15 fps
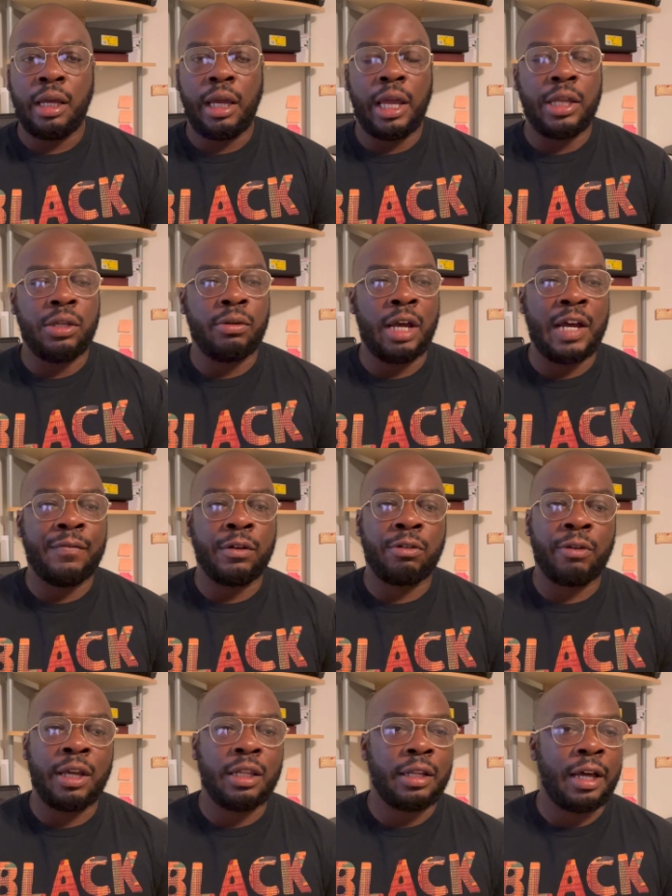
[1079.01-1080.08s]
and you have a
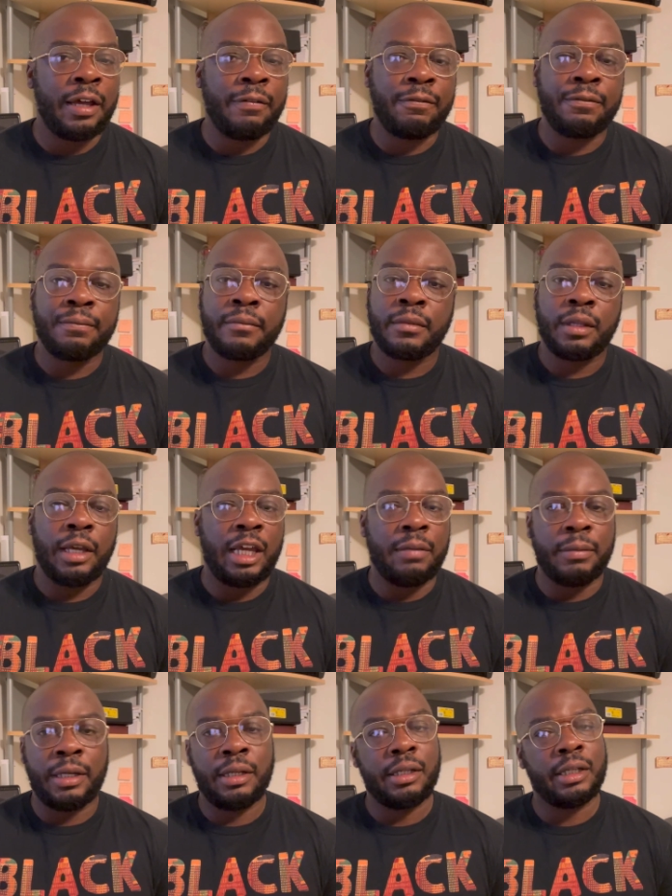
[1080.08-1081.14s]
great life, hey
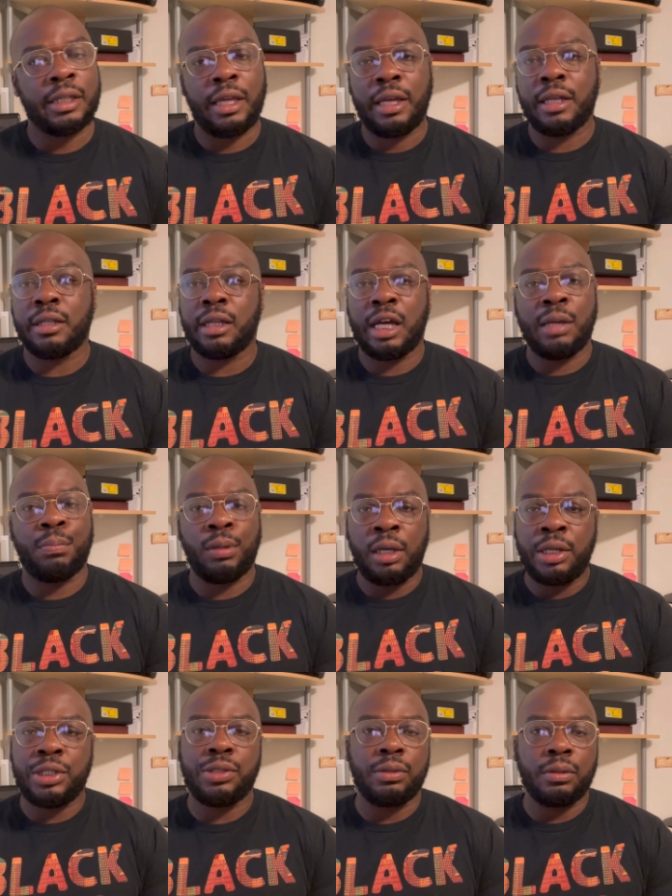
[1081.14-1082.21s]
man, again, I
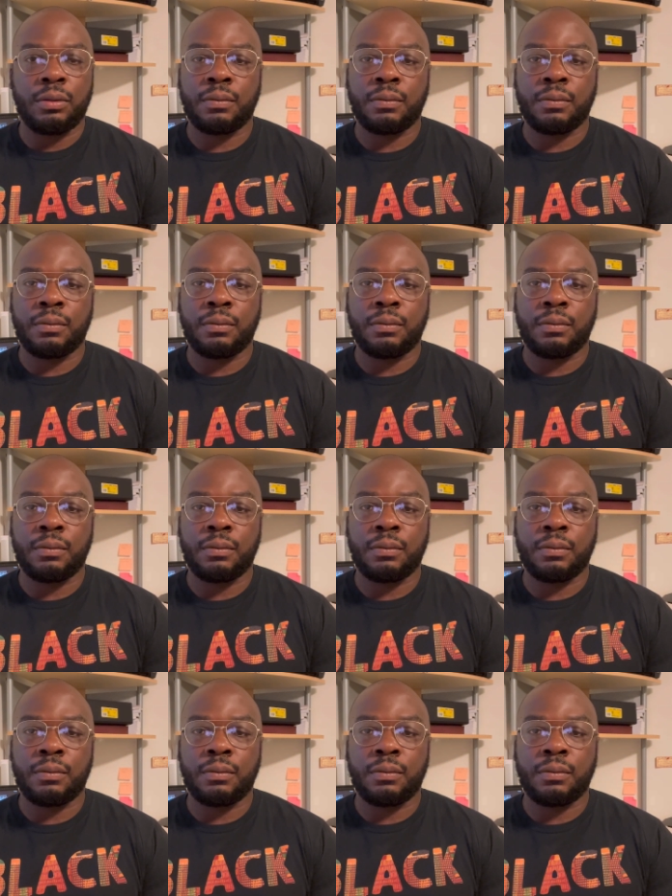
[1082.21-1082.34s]
applaud you.